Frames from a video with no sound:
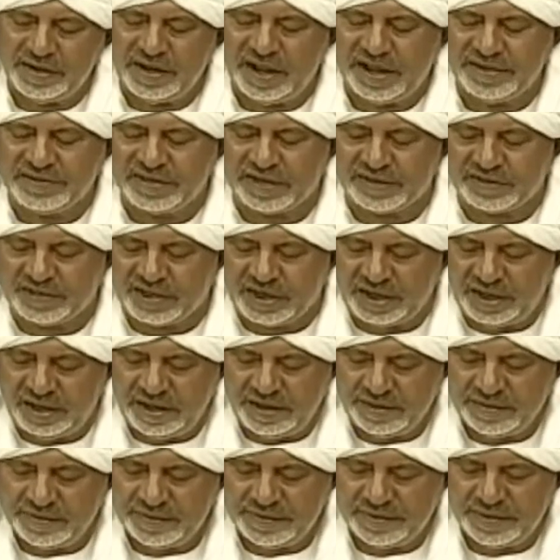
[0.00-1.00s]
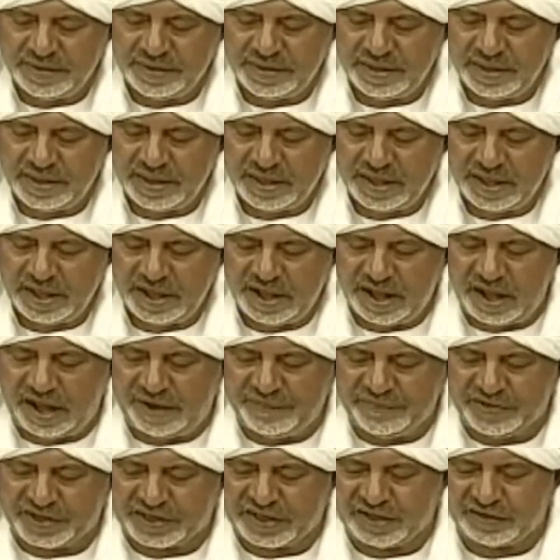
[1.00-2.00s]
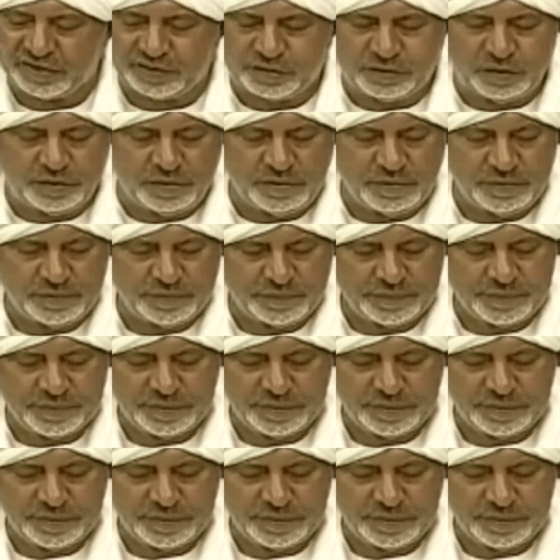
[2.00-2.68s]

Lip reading: nasal 3, affricates 2,